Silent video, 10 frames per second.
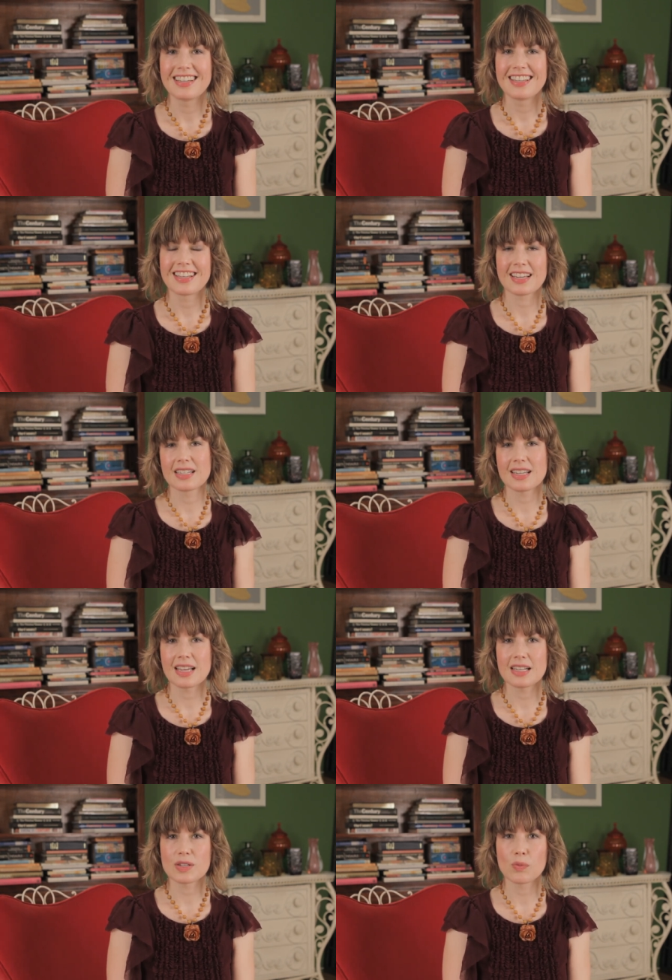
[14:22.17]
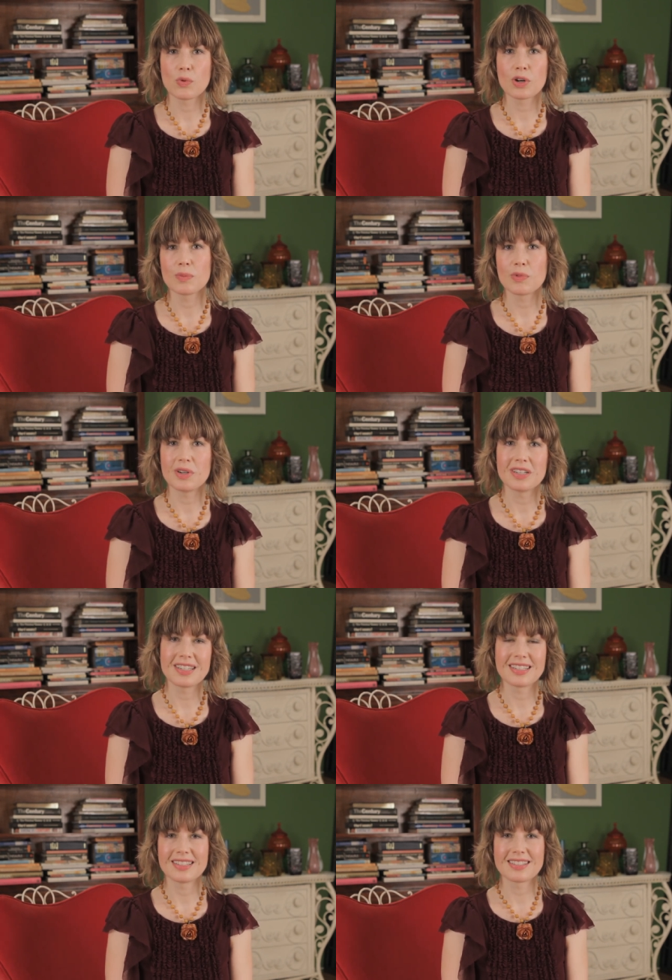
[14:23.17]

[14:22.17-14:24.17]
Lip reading: that contains wormwood and